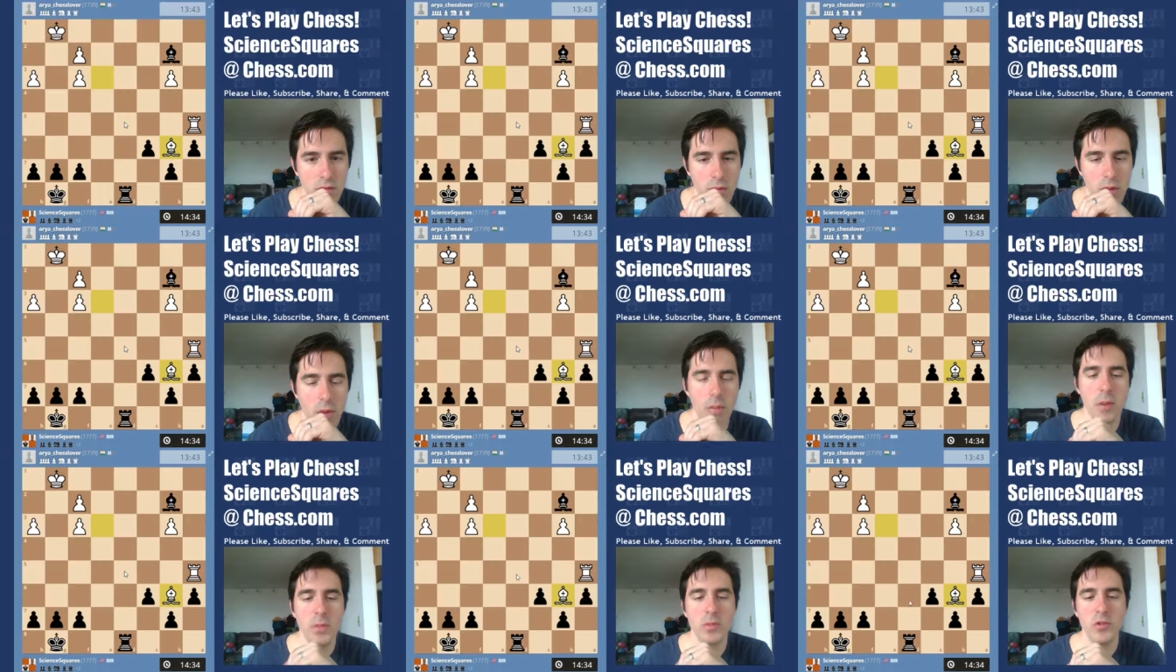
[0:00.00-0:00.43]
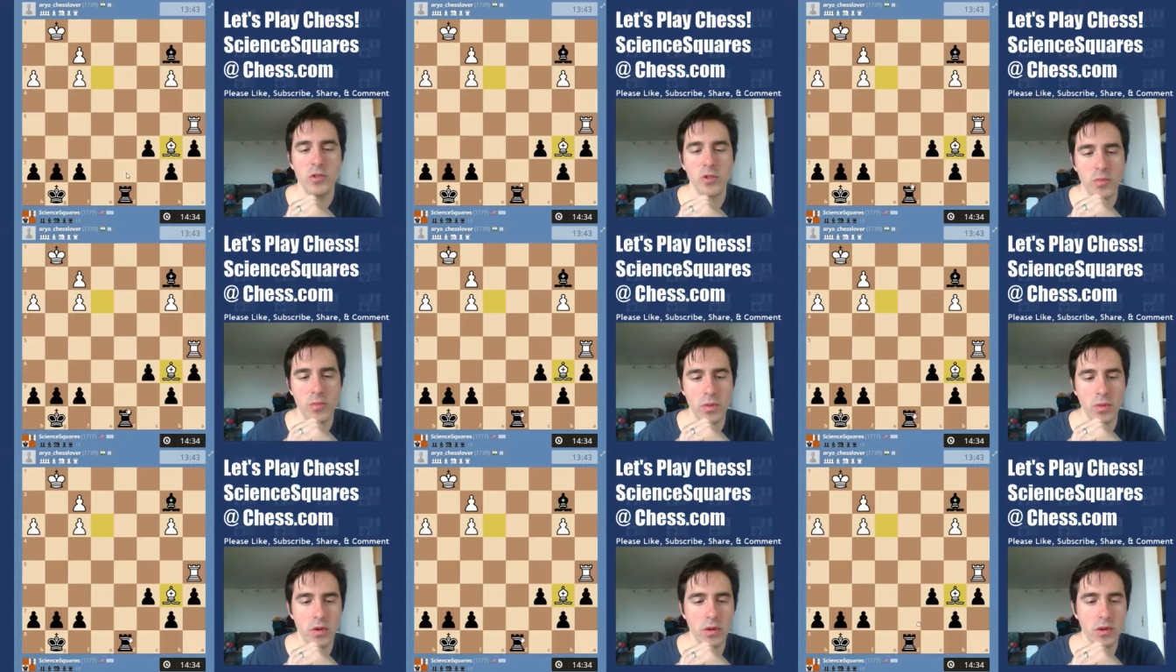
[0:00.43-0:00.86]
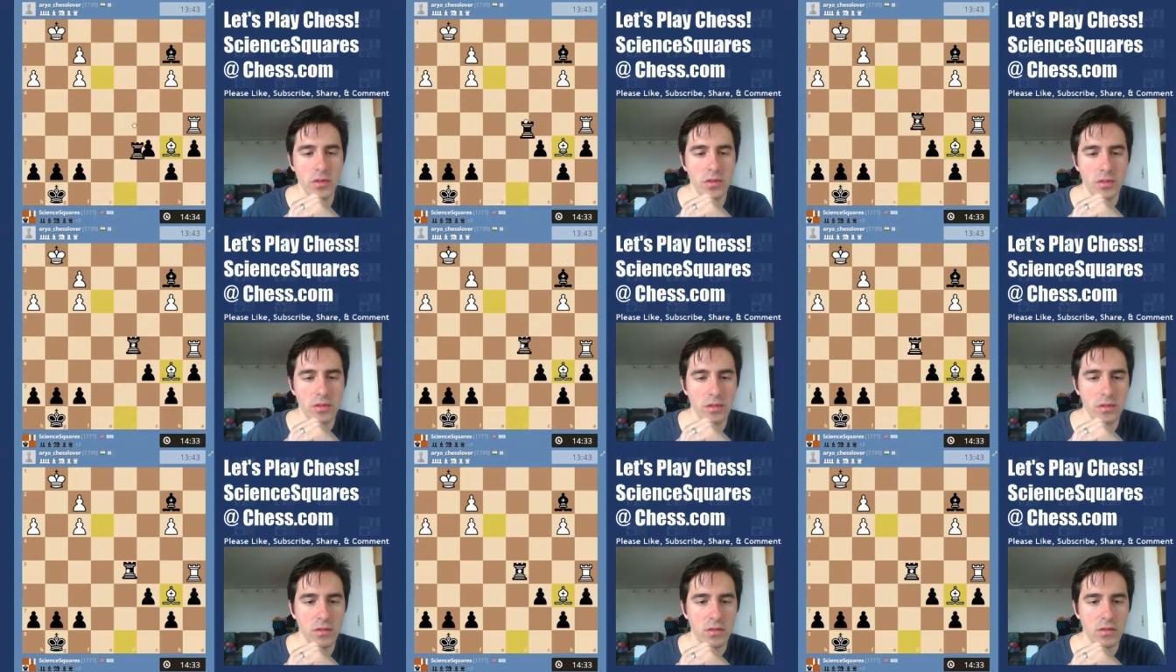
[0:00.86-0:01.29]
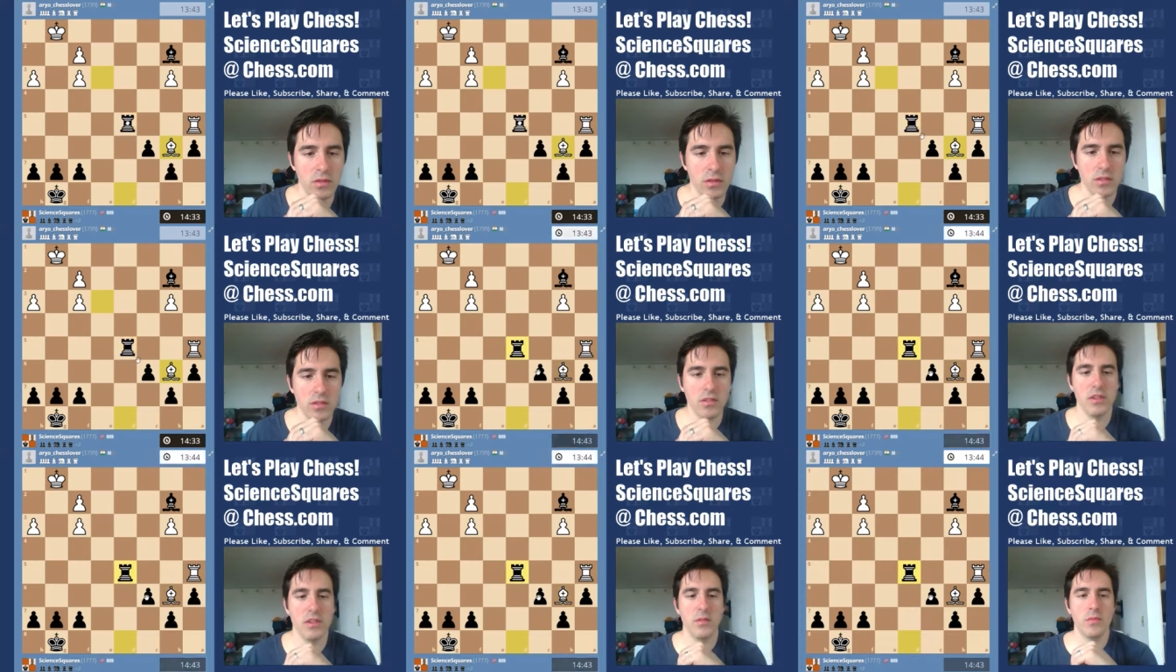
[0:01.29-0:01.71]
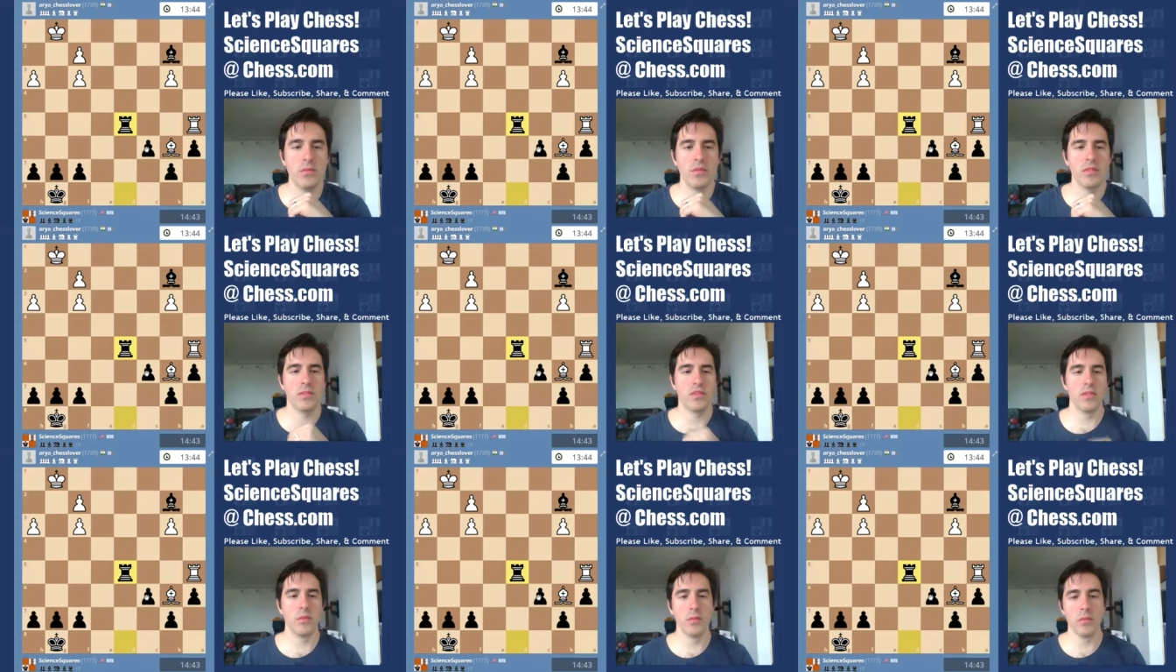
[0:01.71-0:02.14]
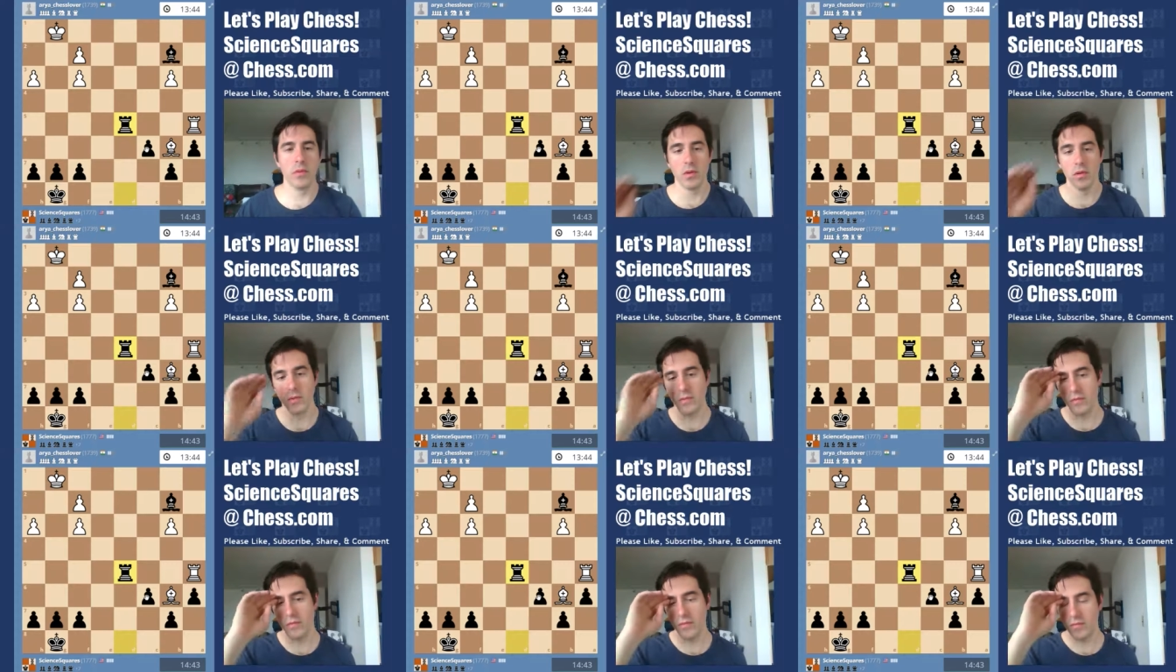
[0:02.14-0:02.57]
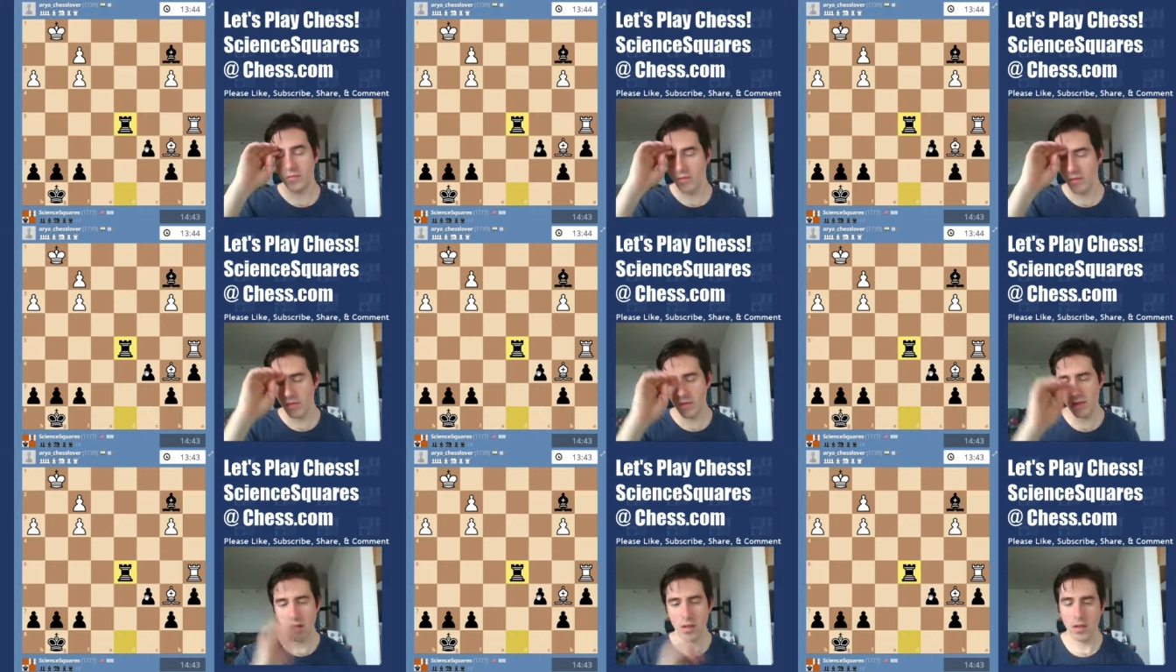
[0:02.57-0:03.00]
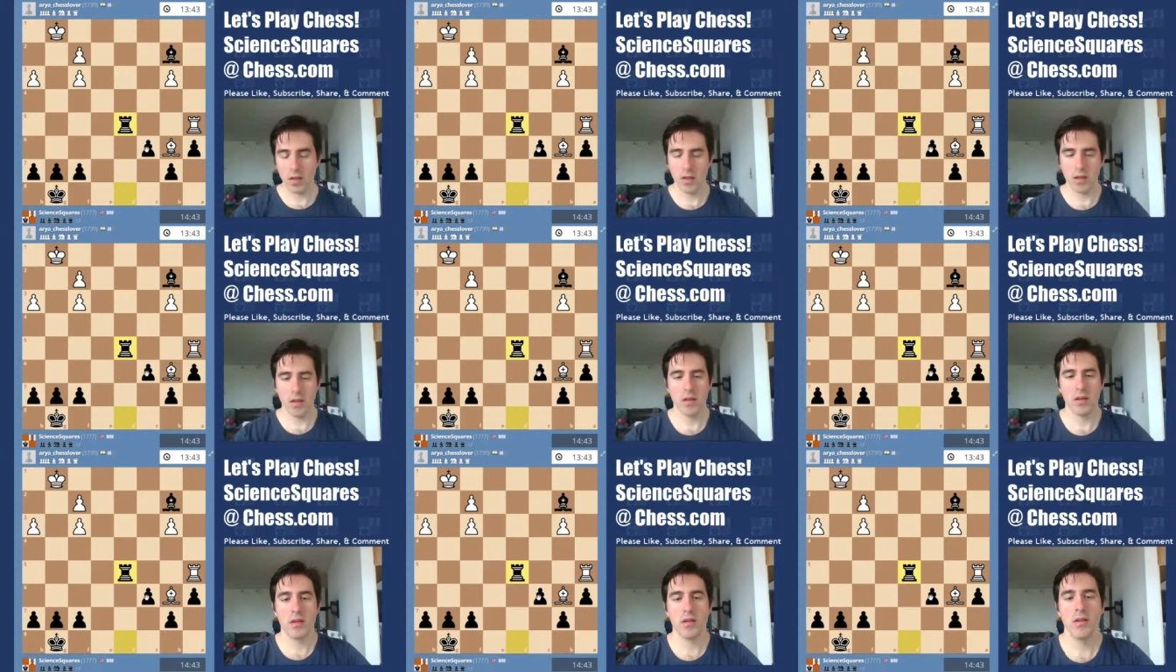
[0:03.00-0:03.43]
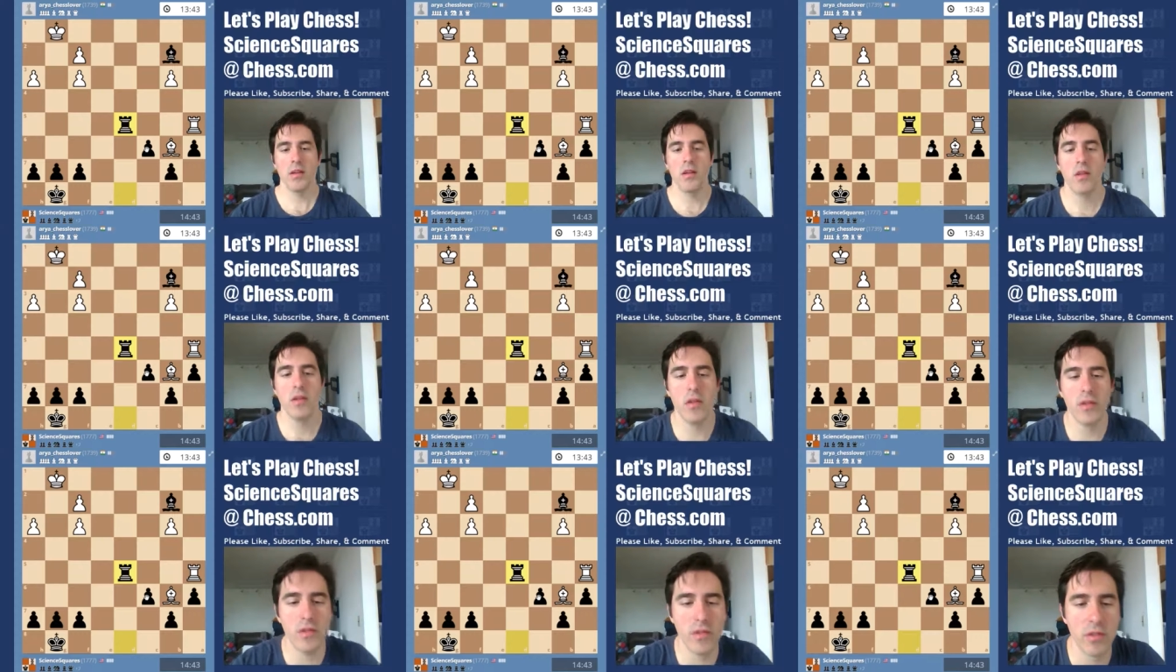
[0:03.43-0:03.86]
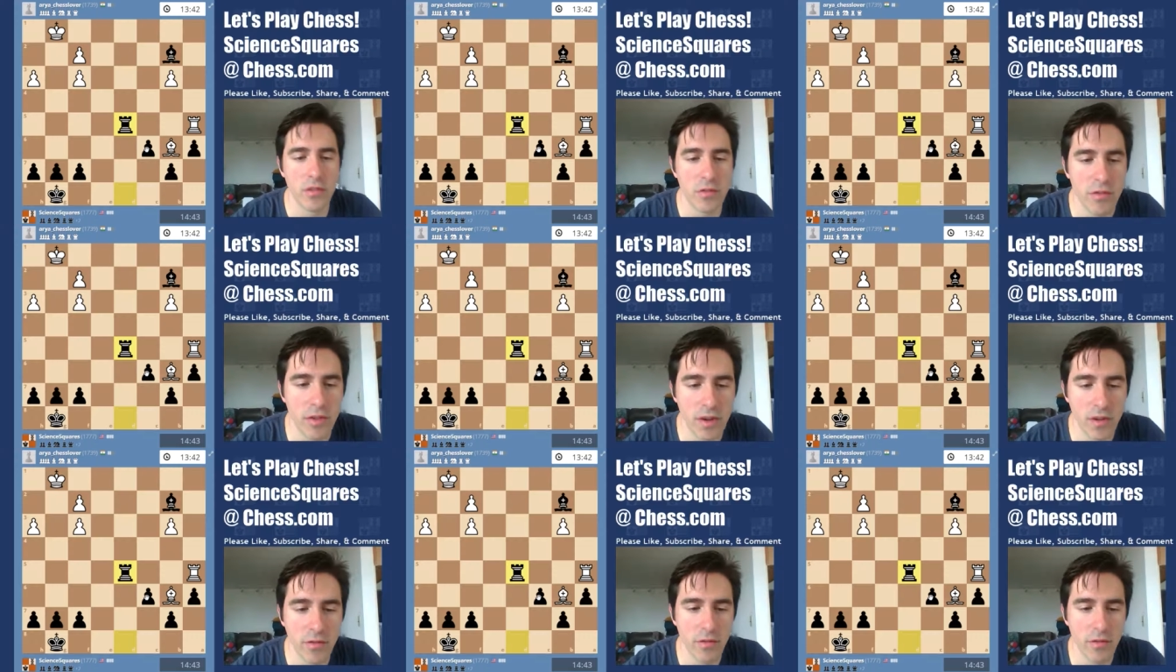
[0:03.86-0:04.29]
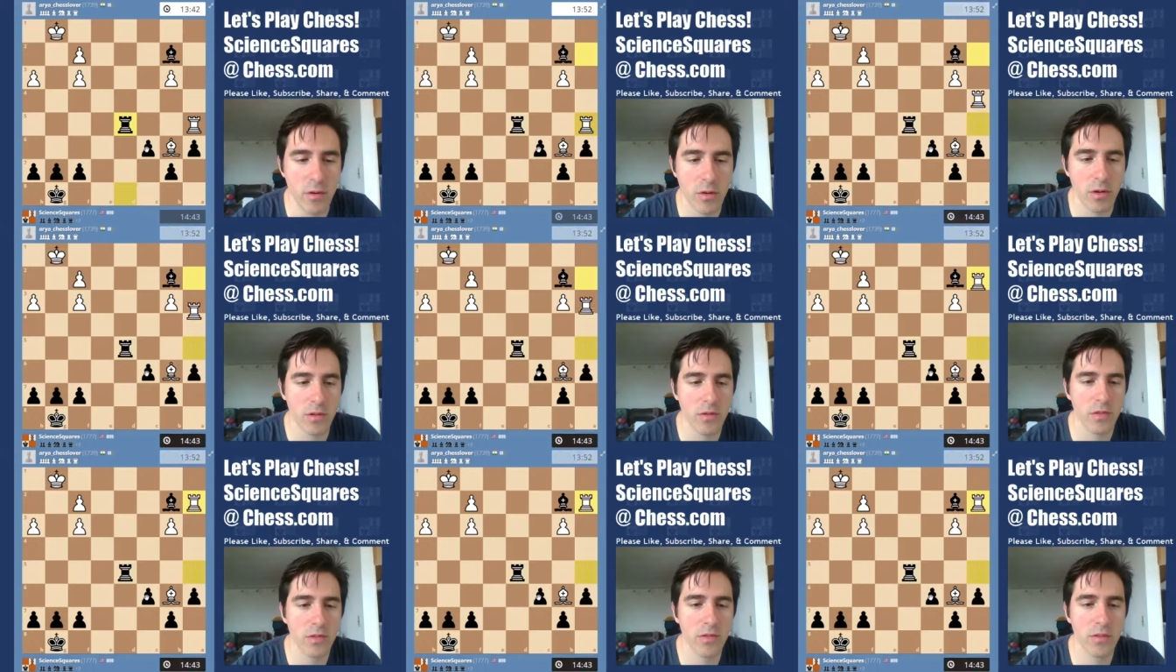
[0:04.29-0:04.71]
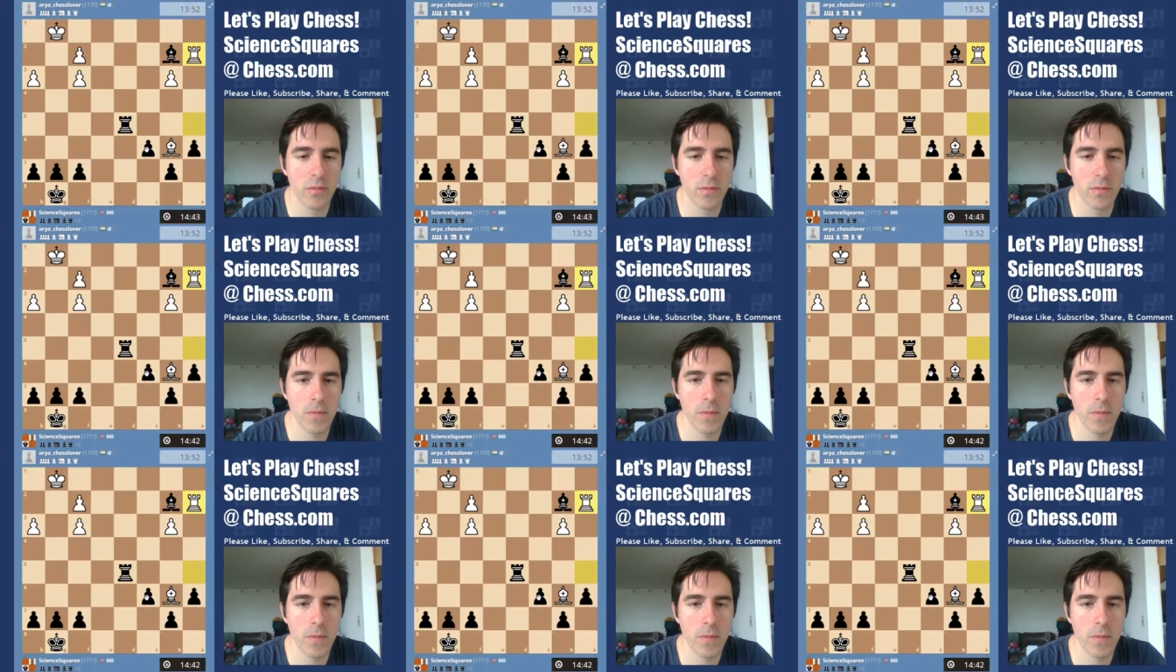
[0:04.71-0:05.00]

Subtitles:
I'm up 2 pawns, so let's keep this simple. I'll offer a trade of rooks.